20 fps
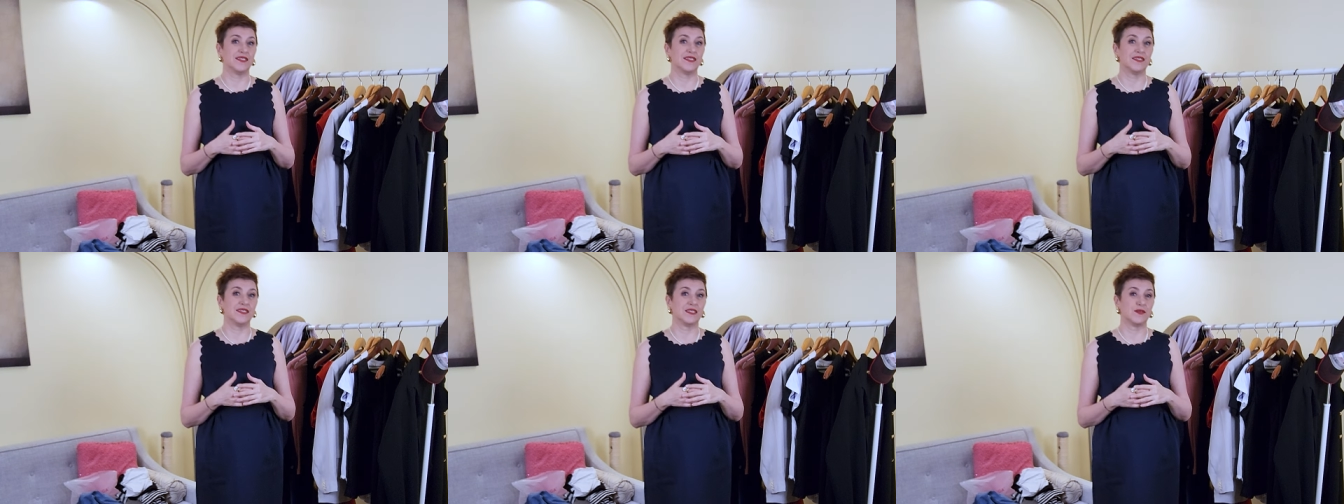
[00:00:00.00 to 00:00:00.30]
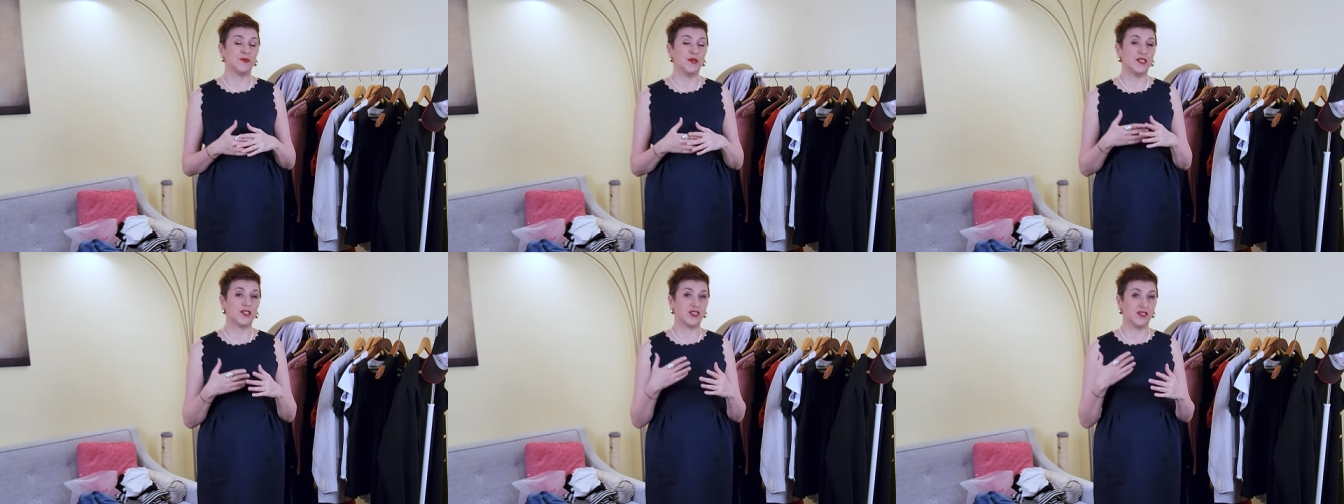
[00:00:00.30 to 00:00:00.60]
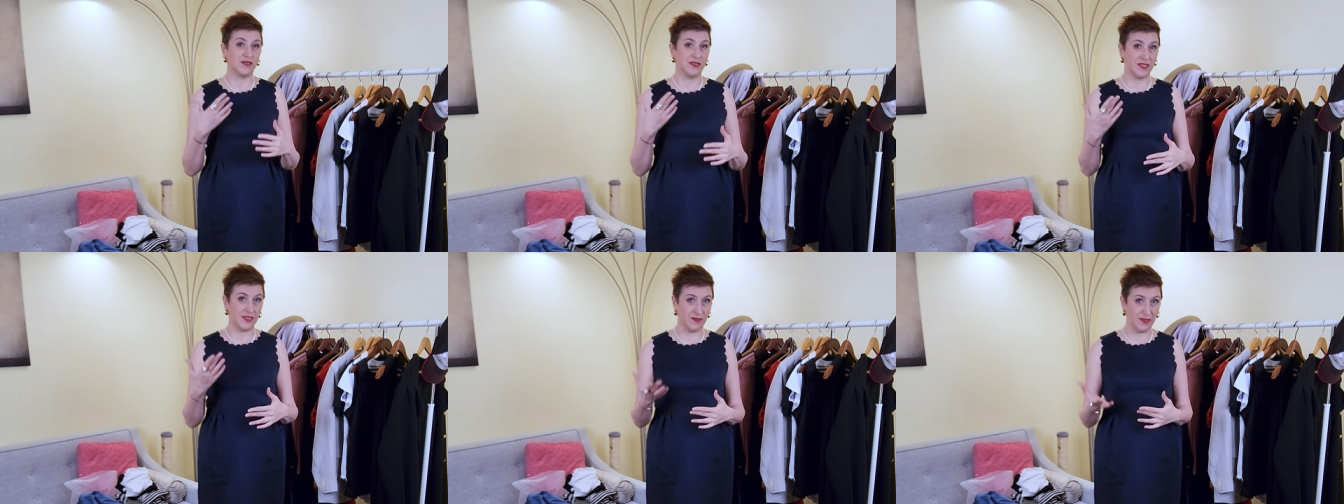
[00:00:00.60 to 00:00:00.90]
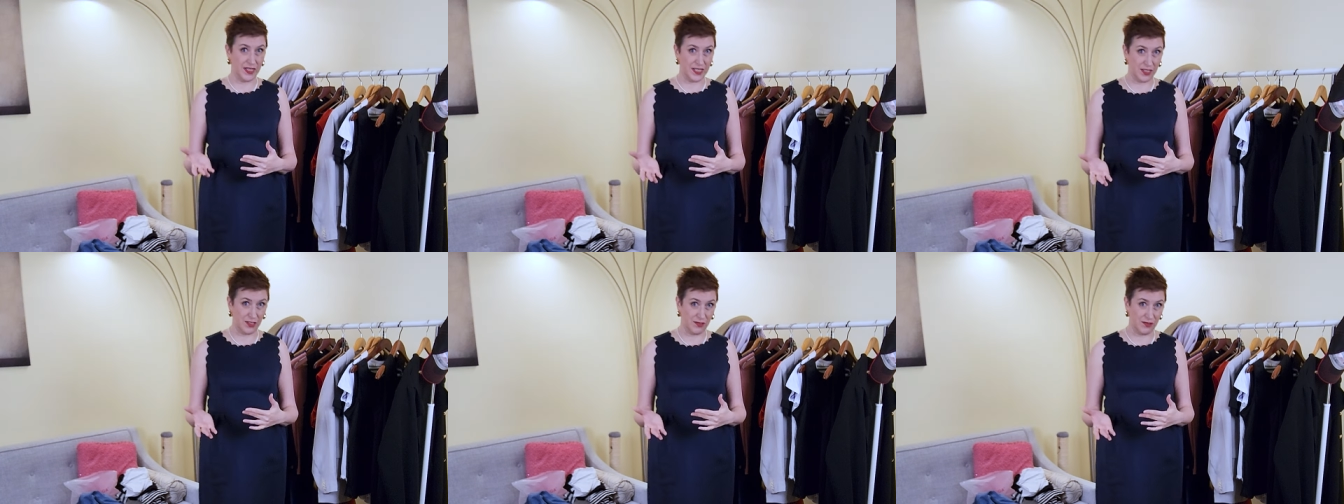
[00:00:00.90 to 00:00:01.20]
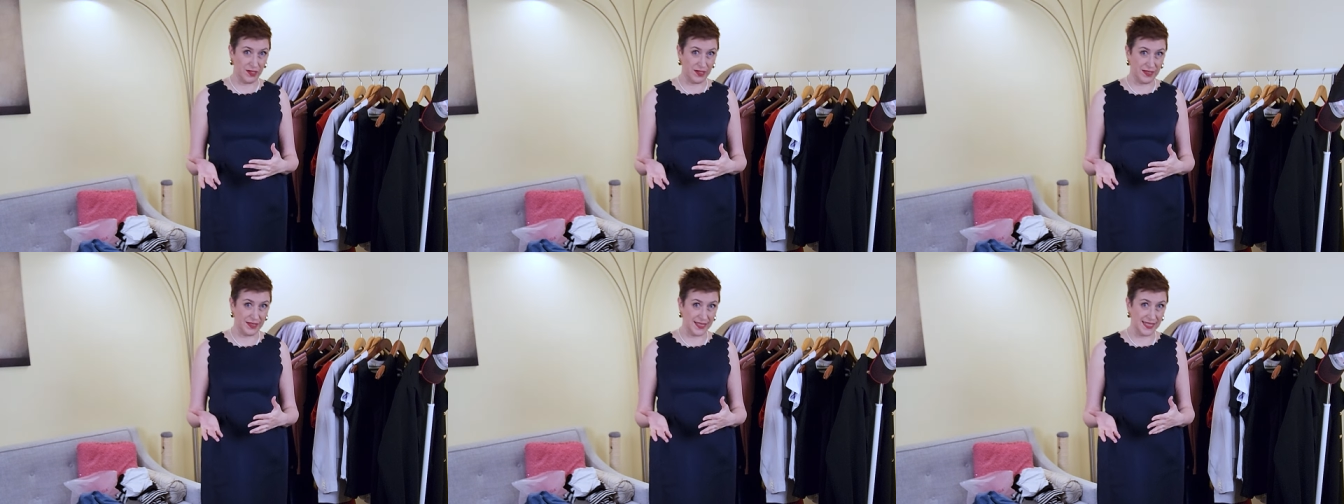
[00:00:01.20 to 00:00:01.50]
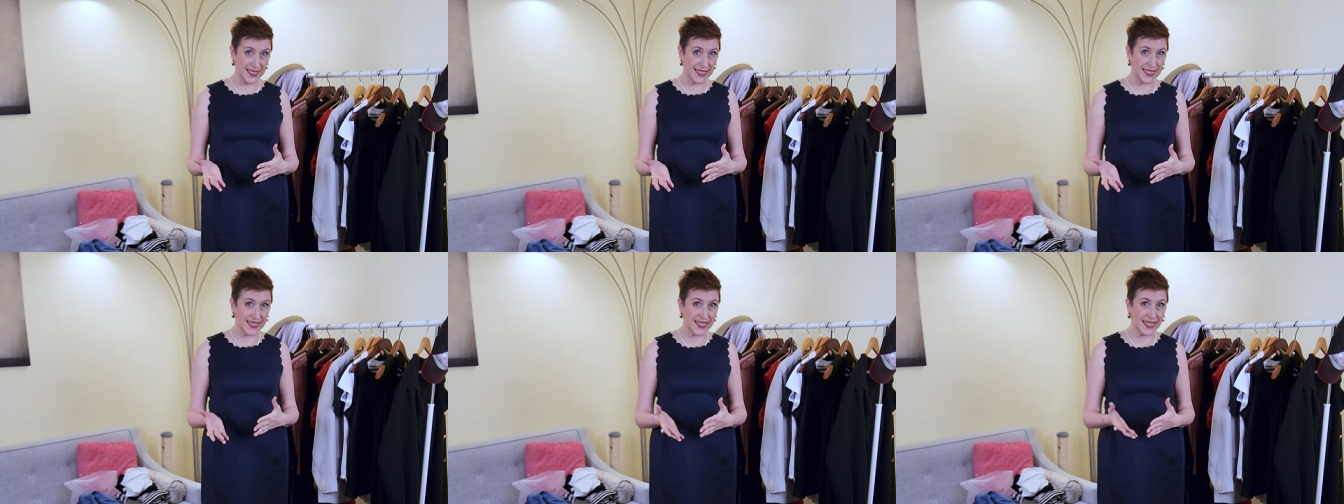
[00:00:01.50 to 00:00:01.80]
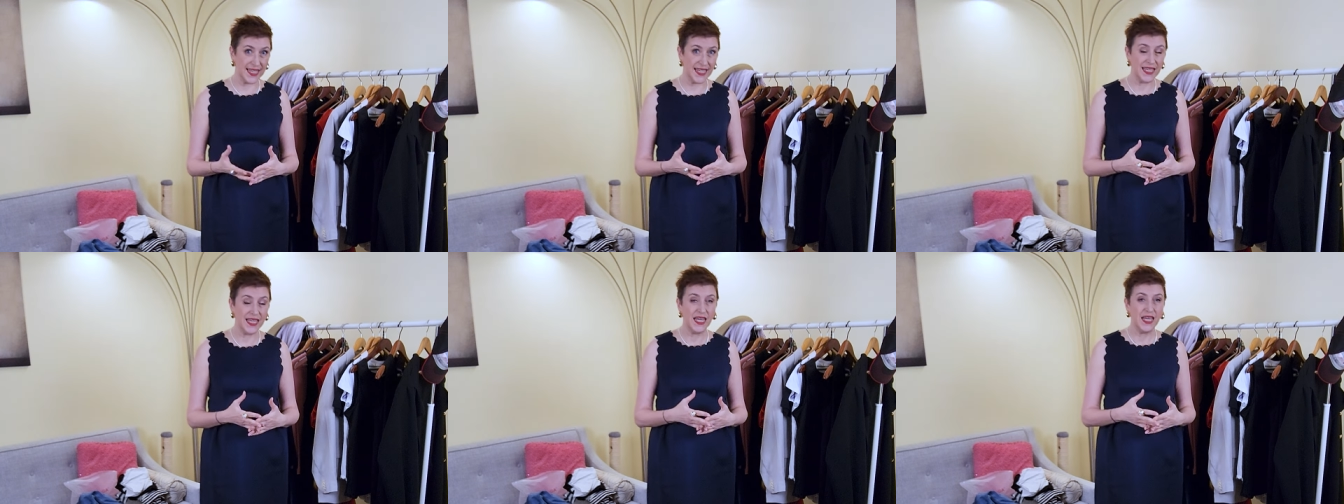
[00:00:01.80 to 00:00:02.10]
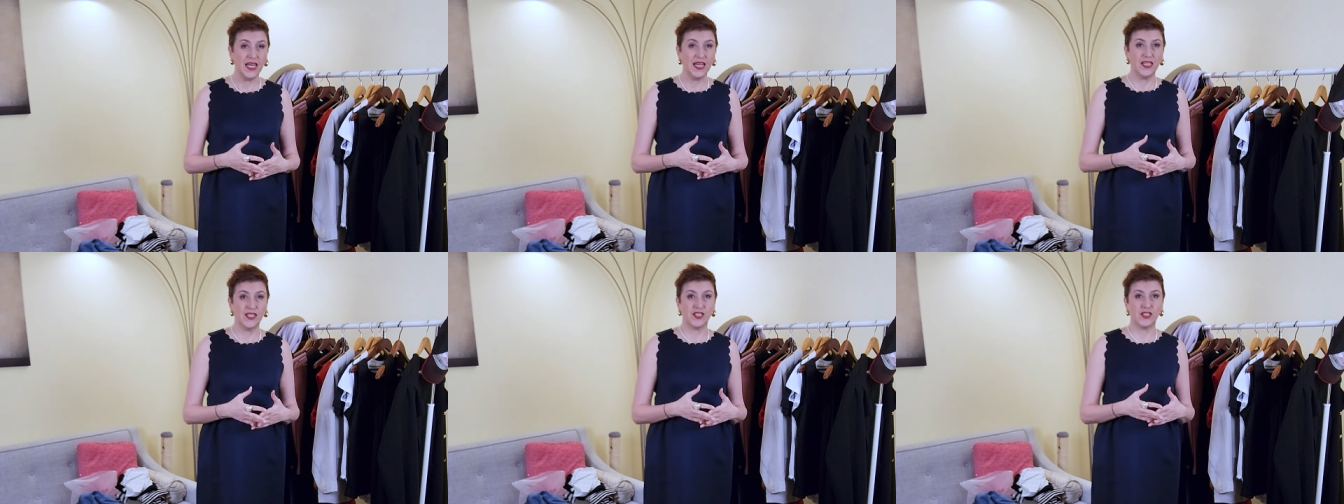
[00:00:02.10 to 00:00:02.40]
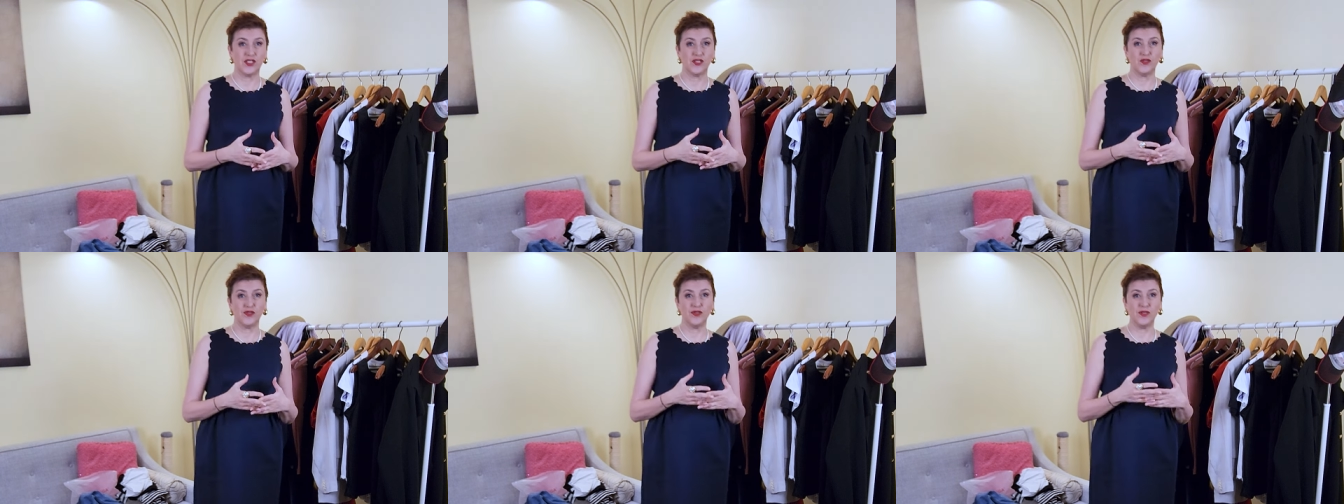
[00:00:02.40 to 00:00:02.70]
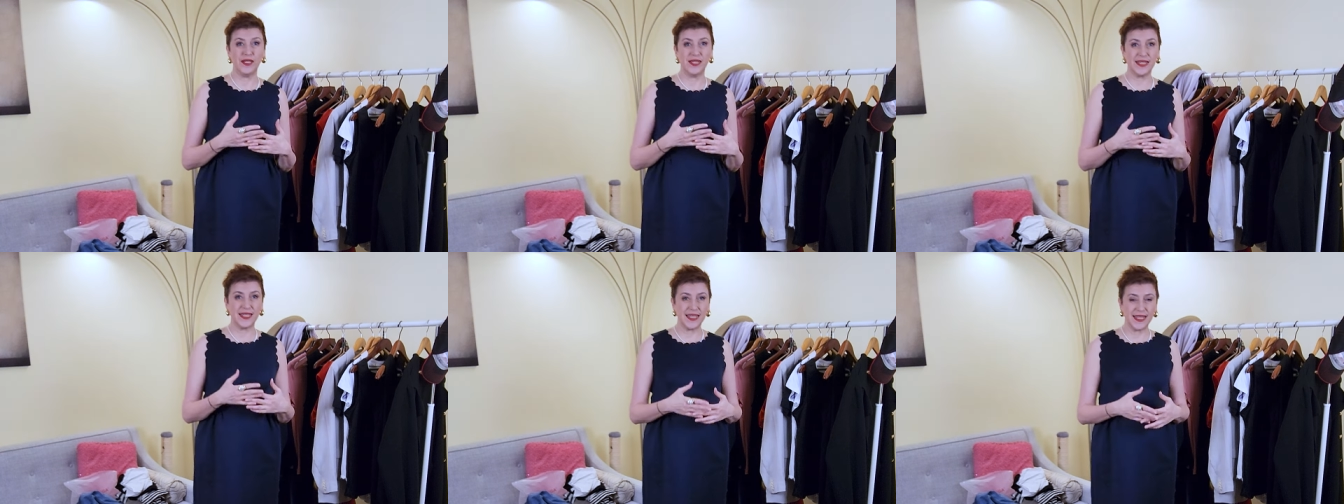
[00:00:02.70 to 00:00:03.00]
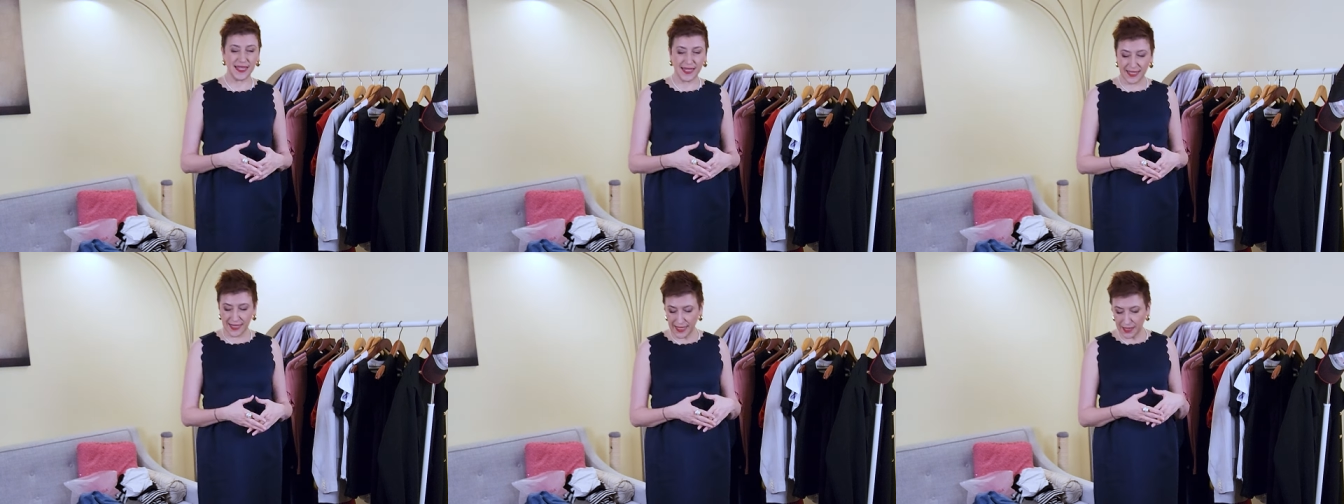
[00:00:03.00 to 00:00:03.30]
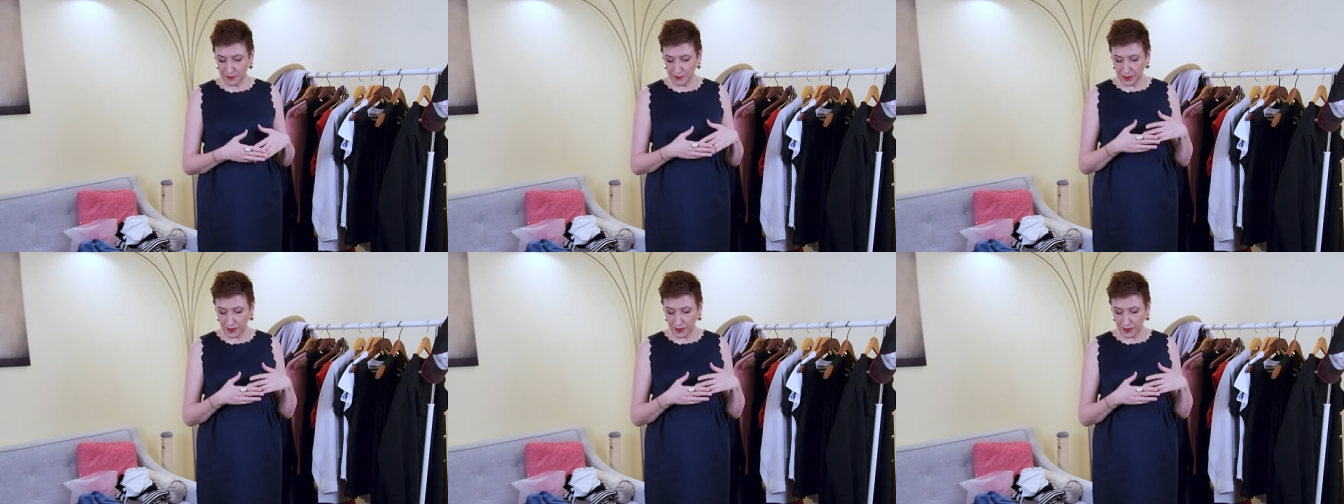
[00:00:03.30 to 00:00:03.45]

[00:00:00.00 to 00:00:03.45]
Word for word: specialty restaurant this day. So again, I'm